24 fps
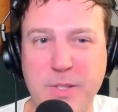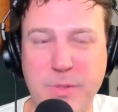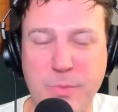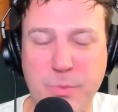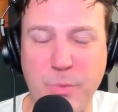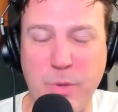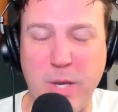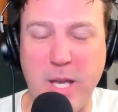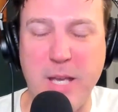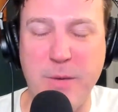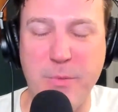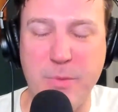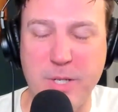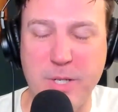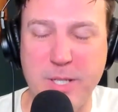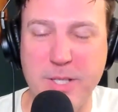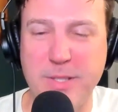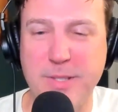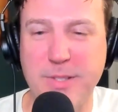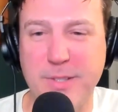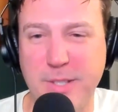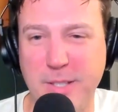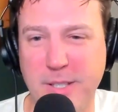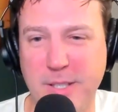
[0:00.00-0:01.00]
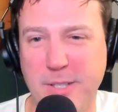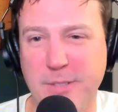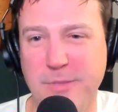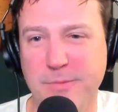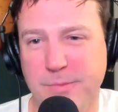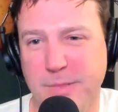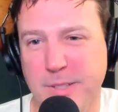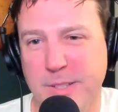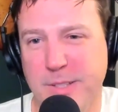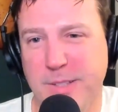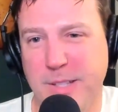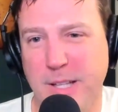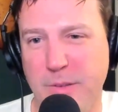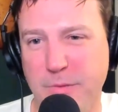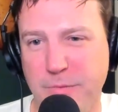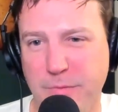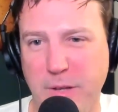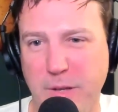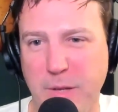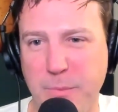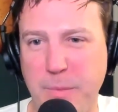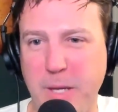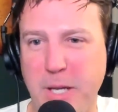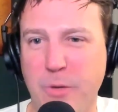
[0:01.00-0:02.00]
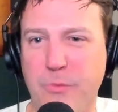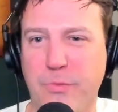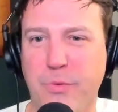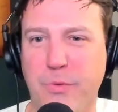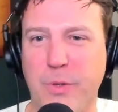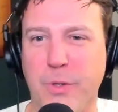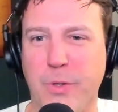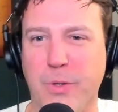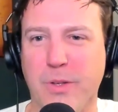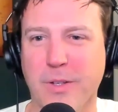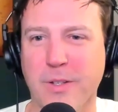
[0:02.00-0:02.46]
way was, just I'll find my own food.